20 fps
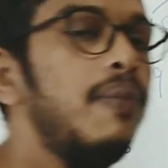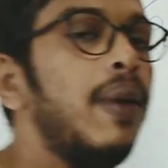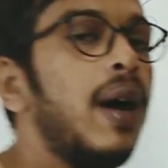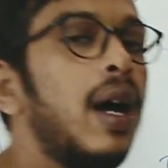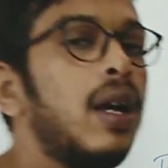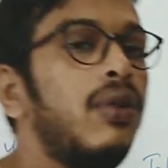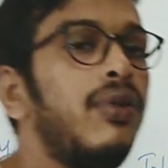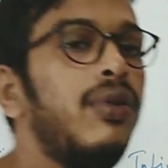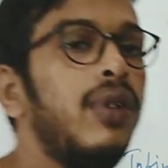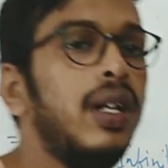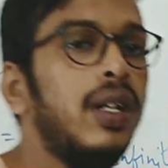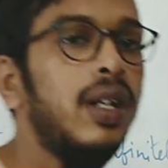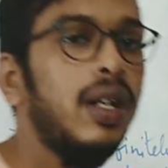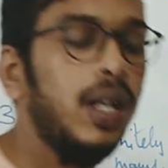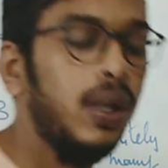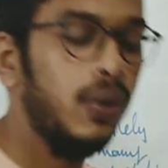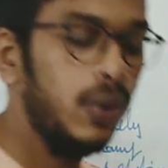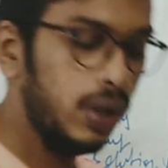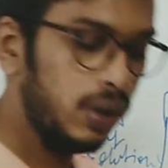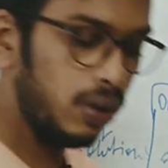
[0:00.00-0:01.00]
pair of linear
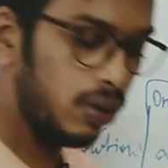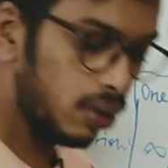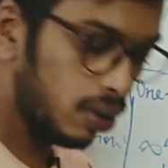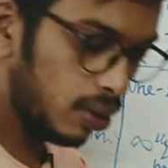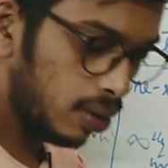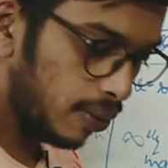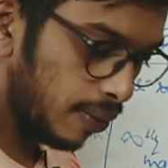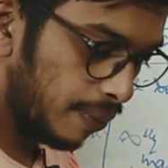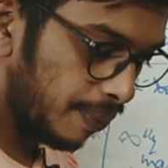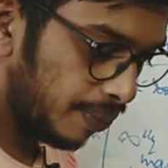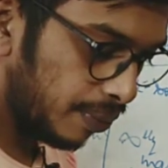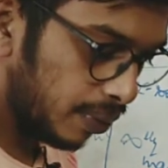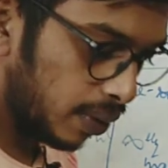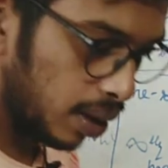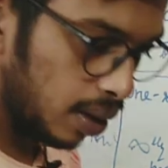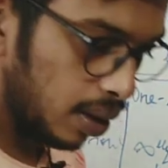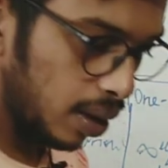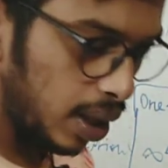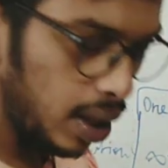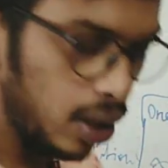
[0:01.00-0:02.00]
equations
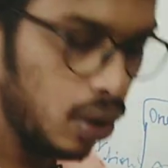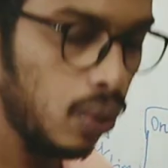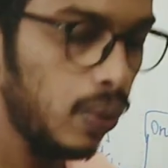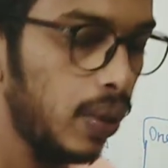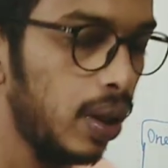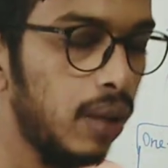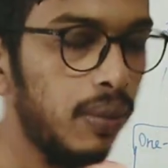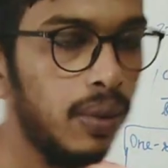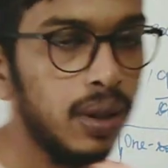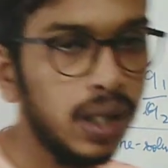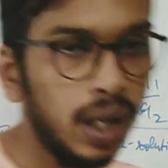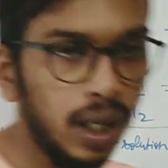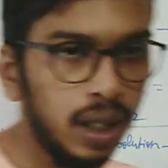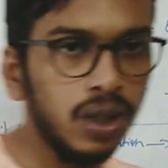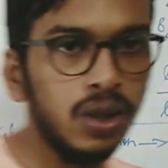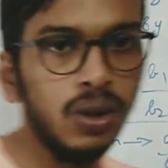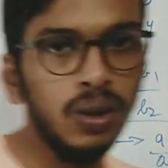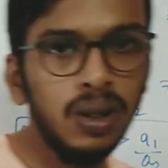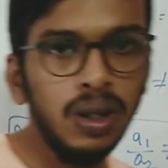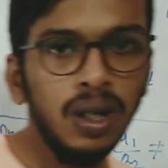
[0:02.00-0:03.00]
in two variables.
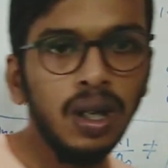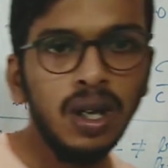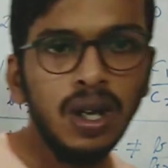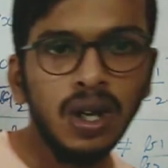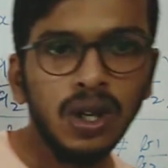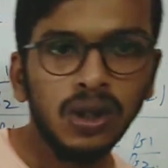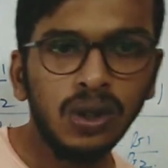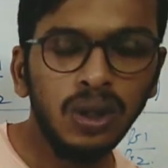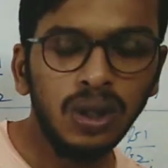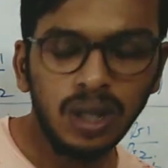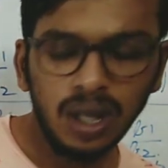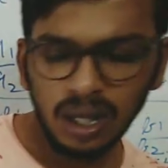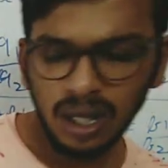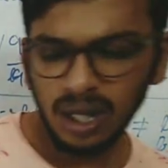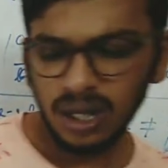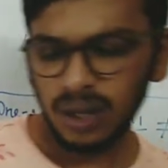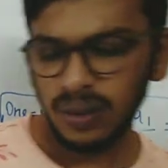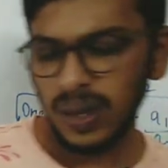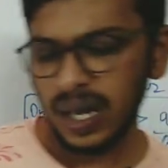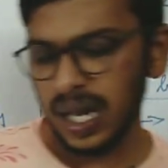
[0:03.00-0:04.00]
Understood? So this
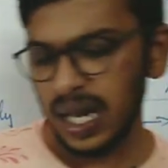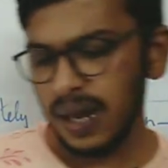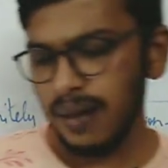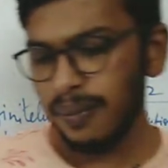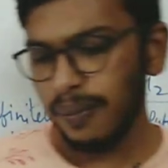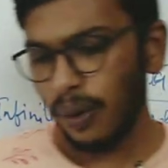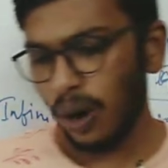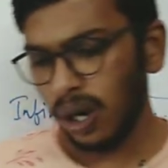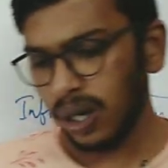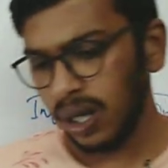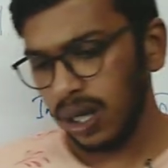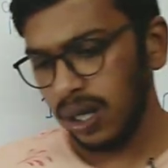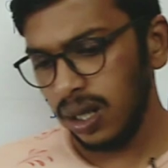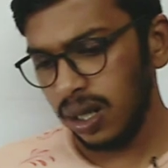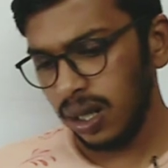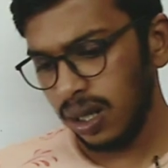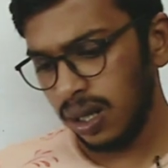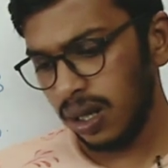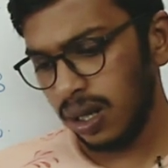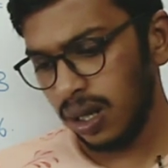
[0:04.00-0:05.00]
is very important
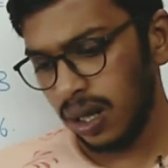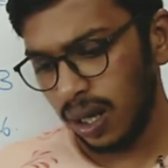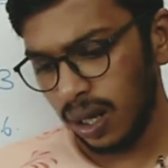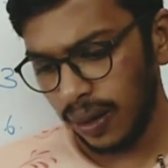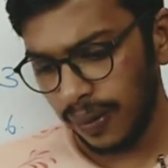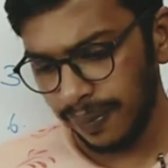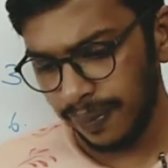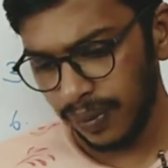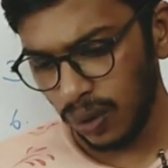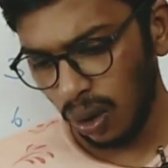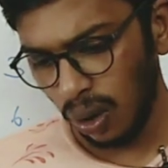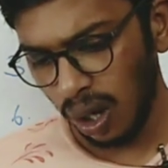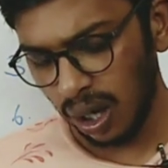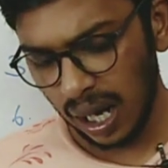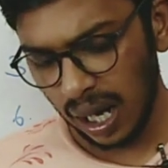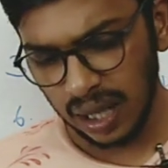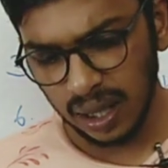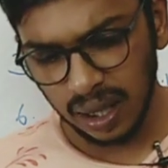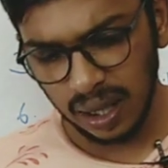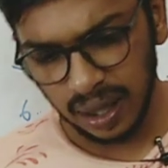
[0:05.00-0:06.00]
in, or
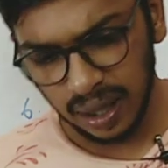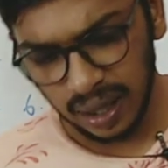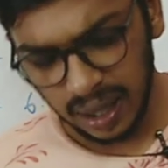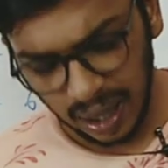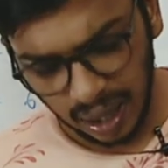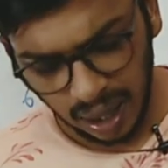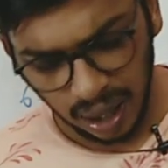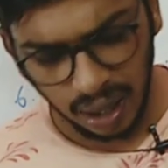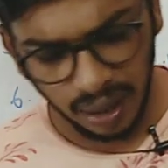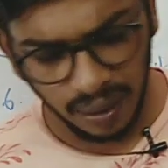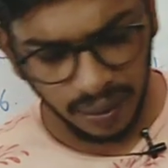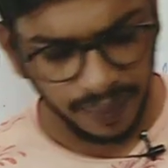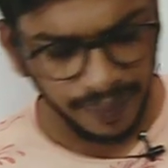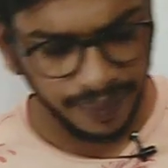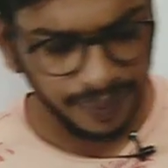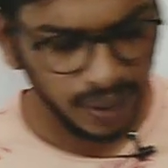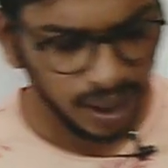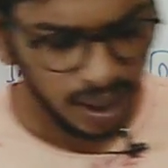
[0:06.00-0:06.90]
rather critical in